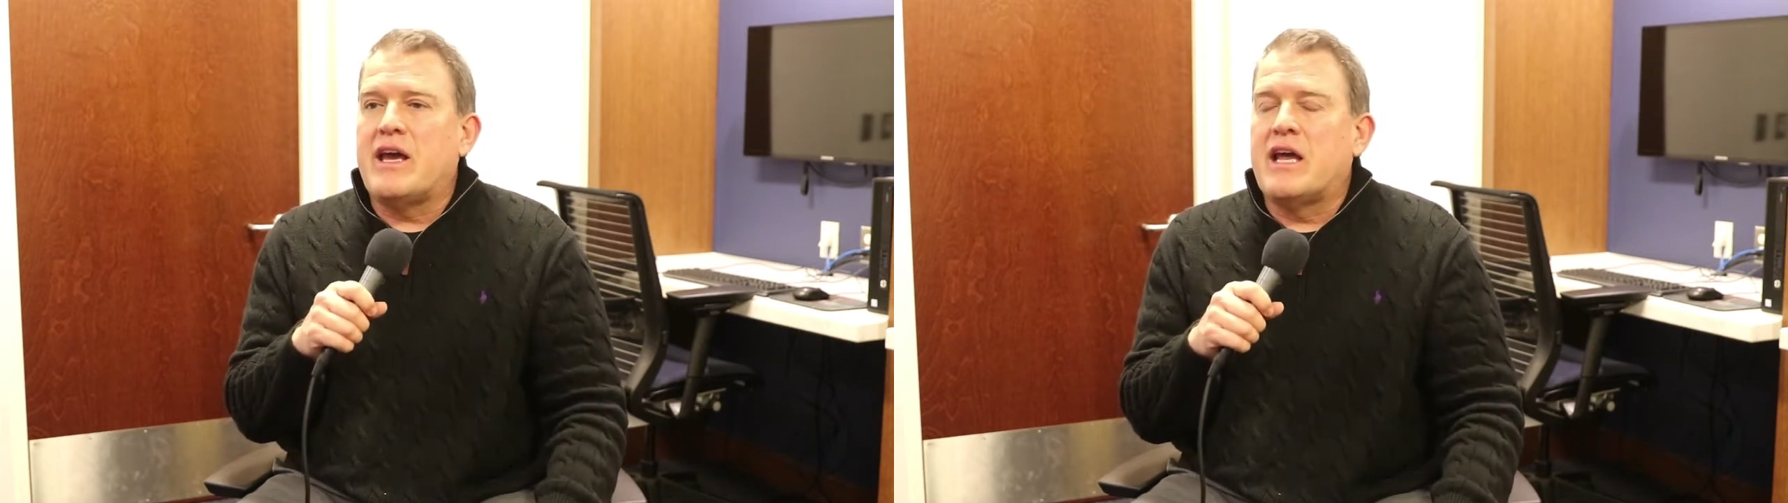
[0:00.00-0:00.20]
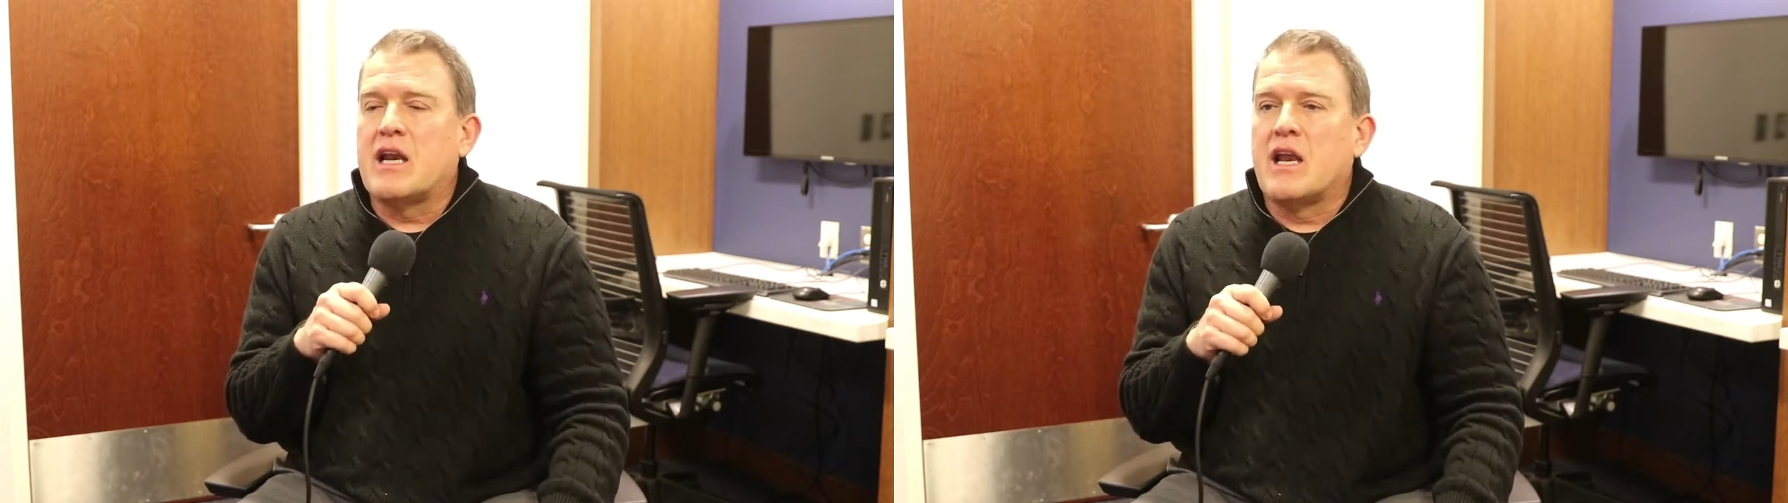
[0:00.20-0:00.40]

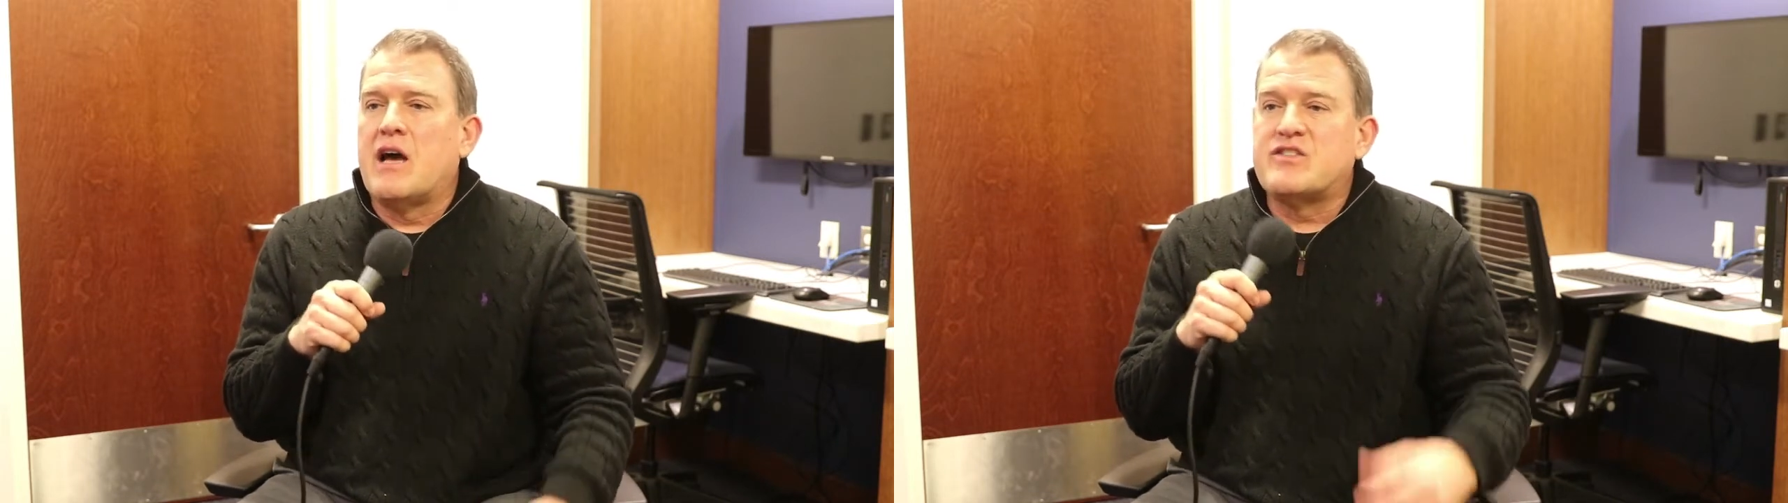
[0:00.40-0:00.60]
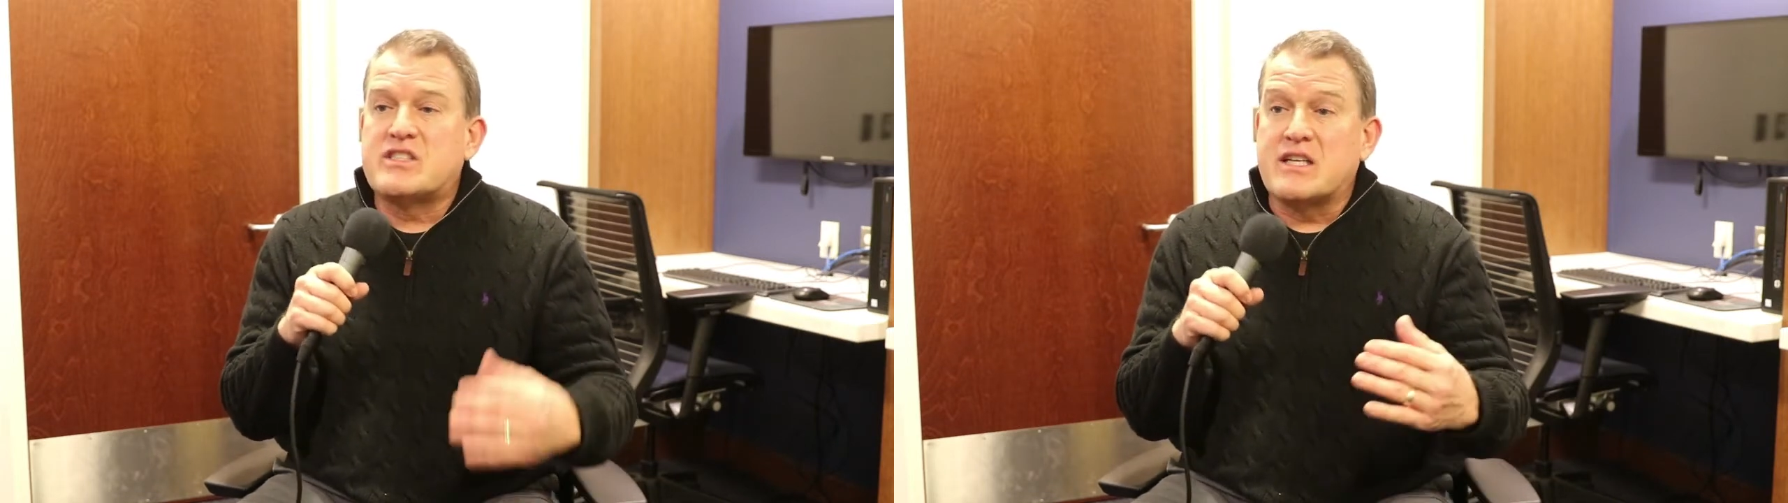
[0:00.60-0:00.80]
and
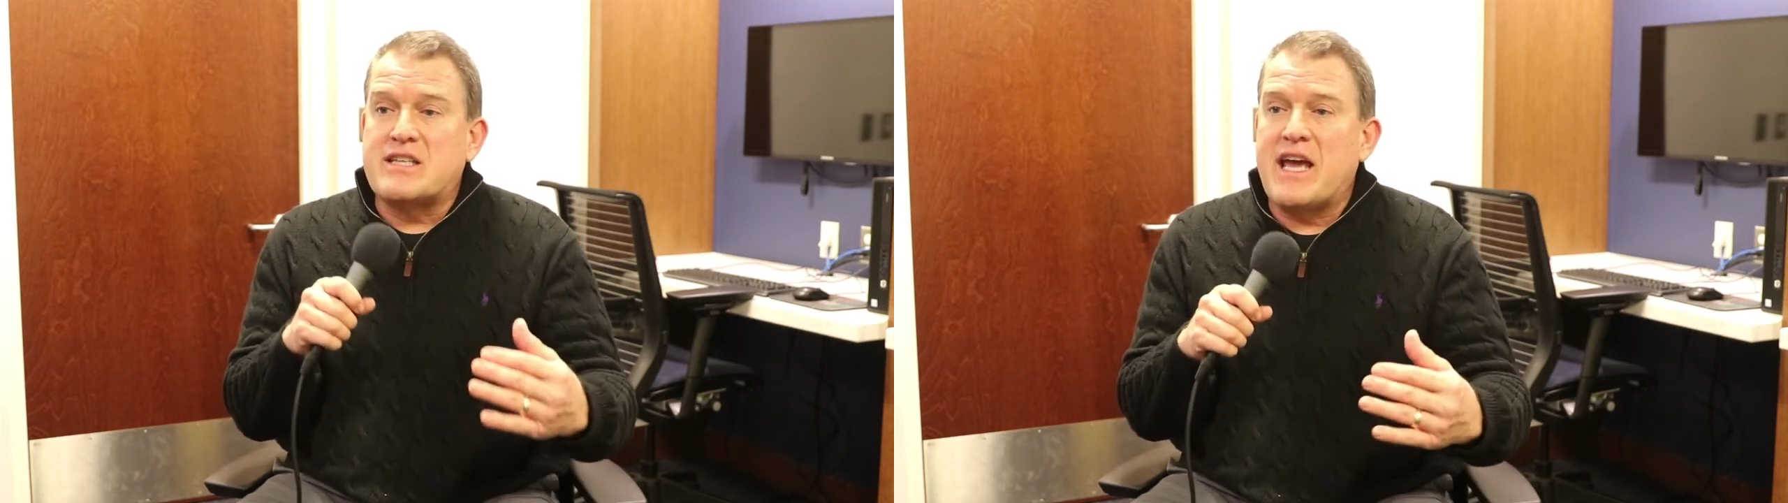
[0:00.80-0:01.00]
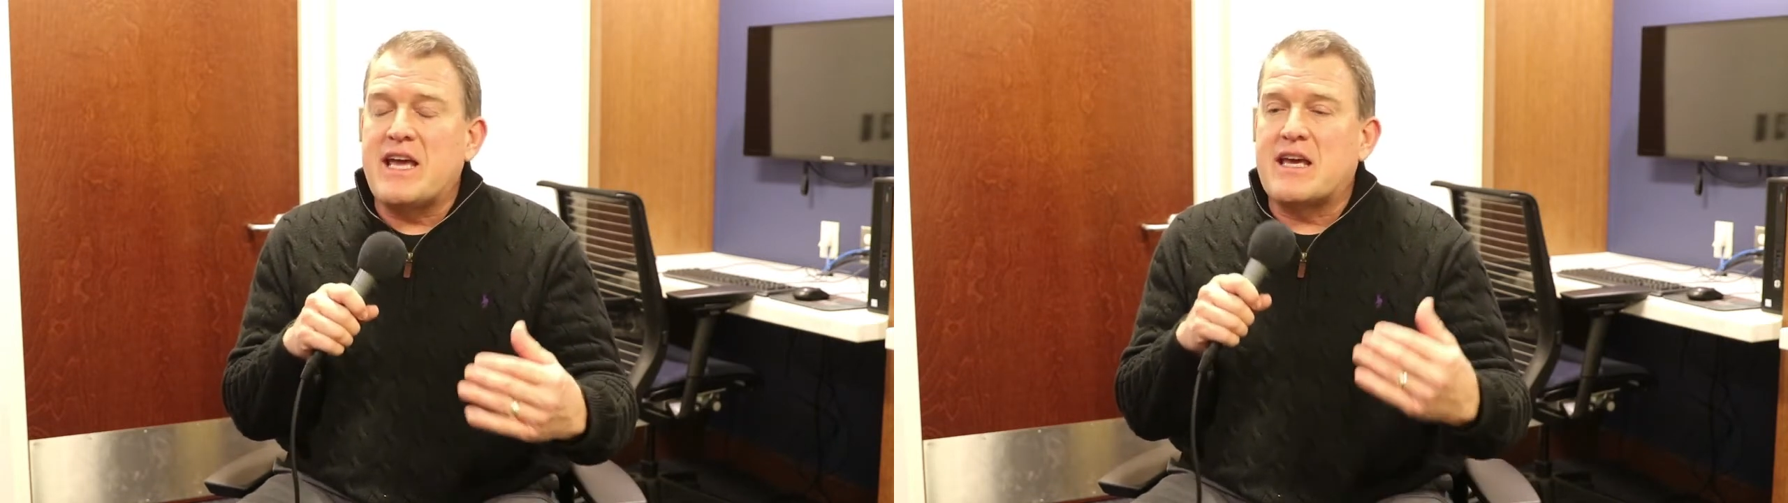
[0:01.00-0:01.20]
loves to
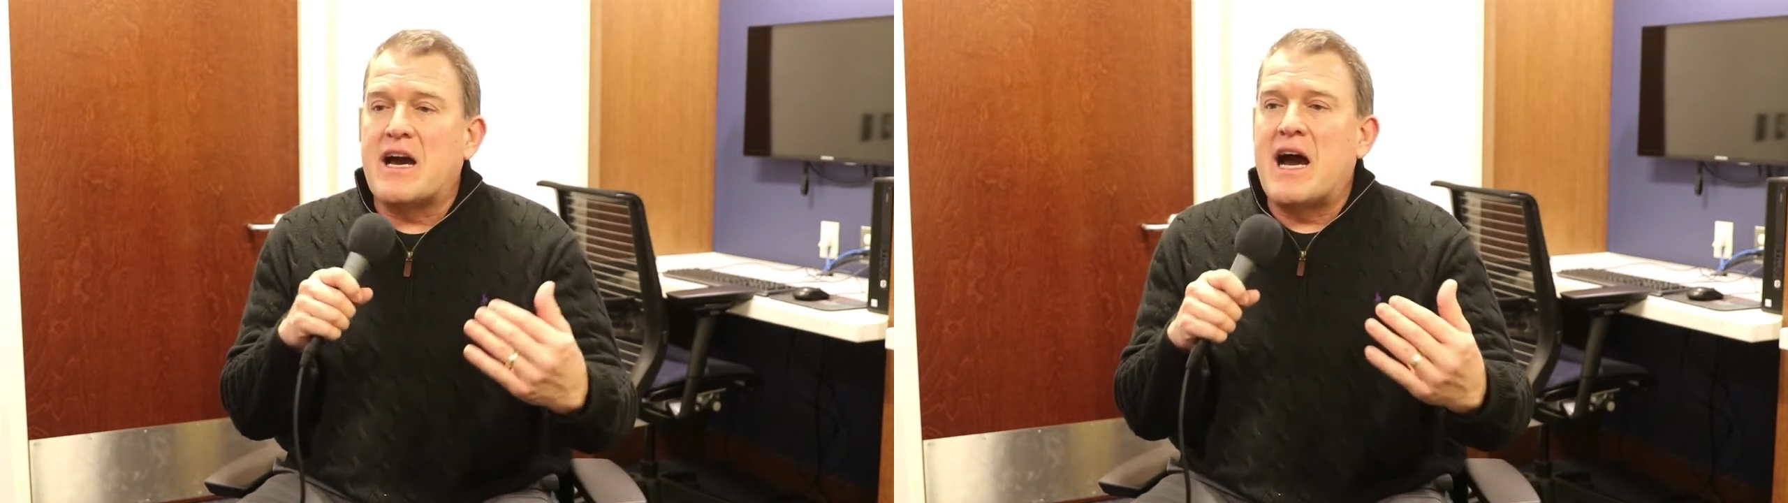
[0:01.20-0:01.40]
take